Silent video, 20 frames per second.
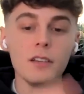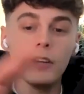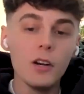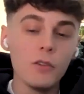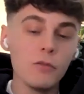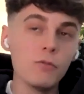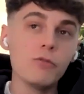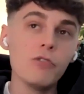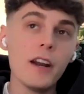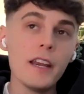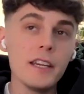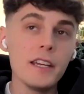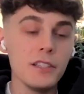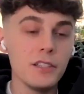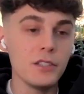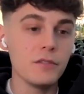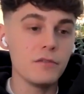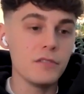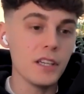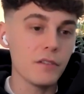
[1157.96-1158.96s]
a
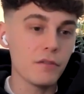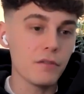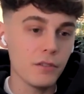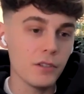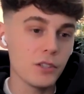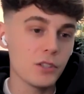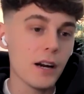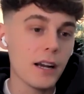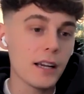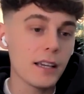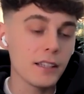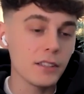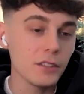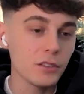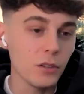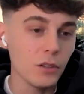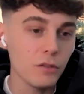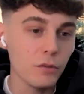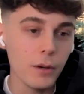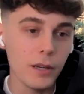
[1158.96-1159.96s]
range of different tracking
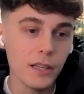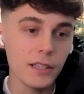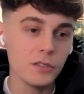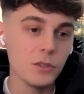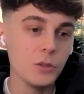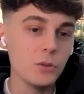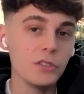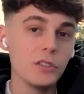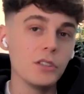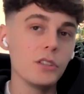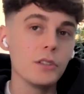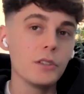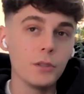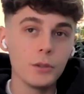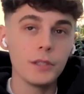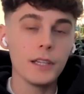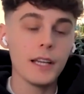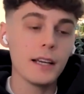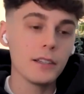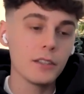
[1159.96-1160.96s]
softwares, using your
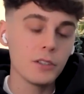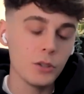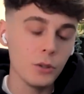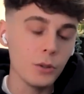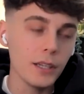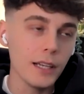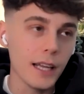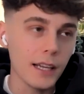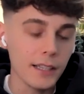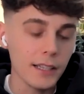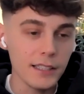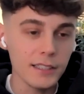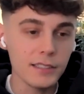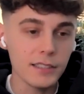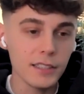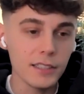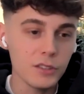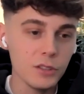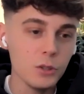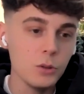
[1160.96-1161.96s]
Google
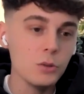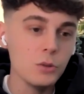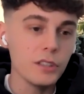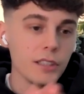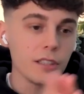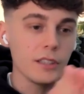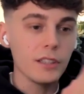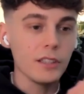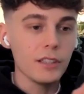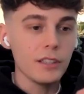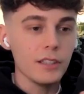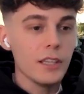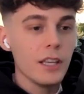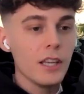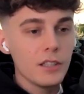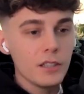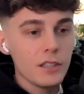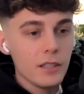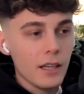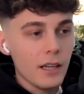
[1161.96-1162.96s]
Analytics, using the
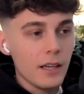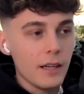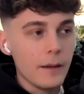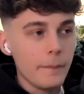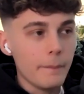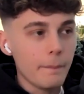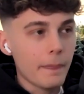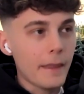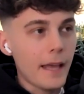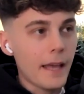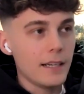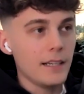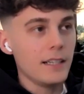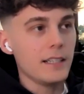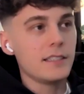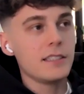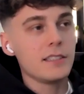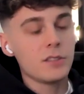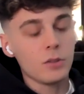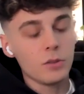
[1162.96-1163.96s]

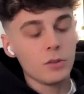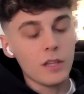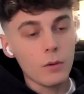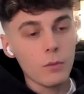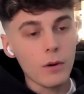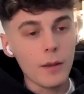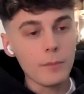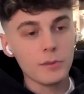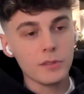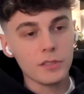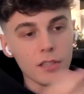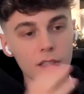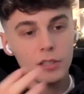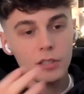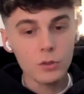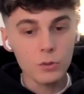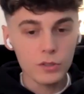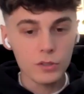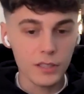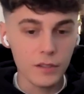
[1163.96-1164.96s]
analytics on their website,
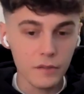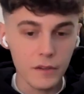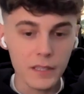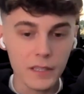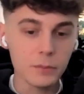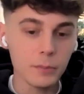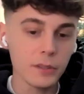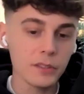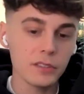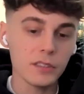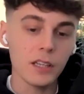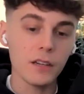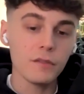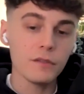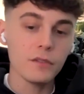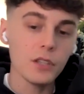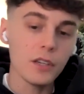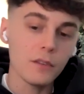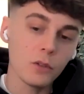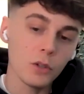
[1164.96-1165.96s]
using the Facebook stuff.
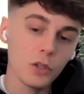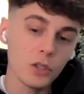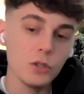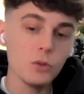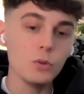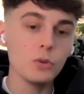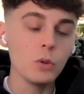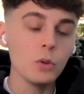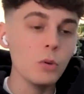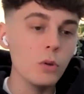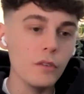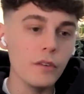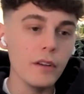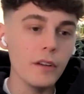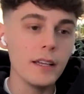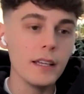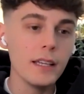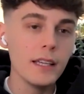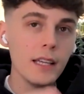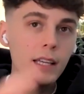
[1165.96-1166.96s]
You've got to use all of
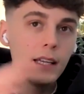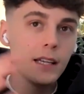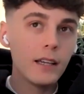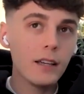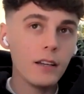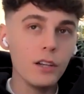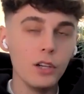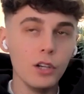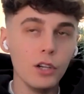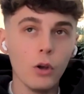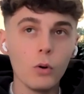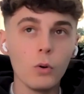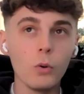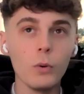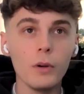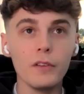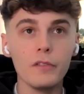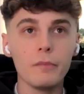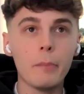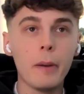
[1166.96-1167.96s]
it along
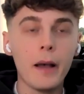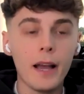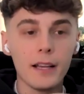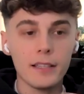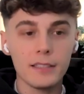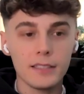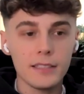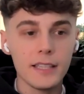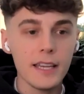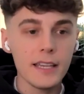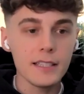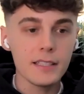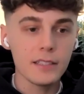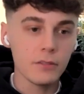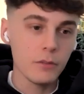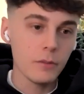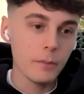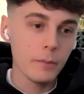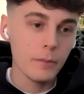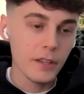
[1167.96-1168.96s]
with past
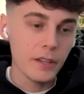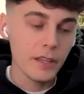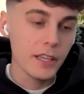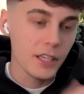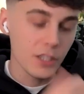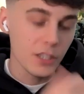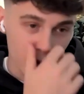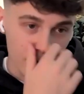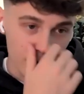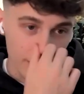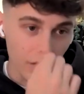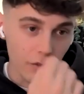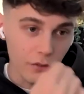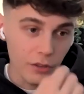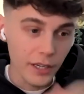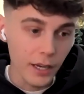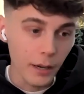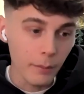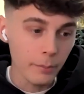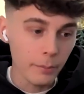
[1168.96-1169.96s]
data and the history of
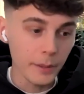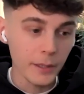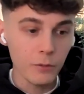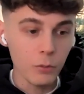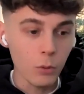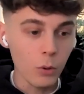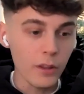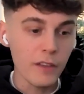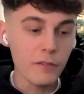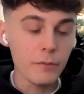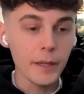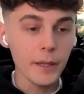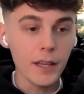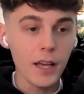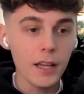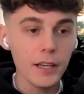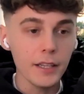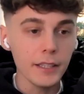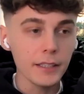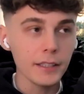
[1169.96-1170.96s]
the company of what they've been
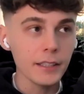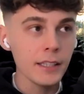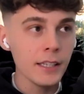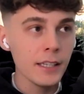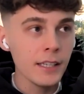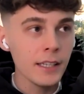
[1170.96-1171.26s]
earning,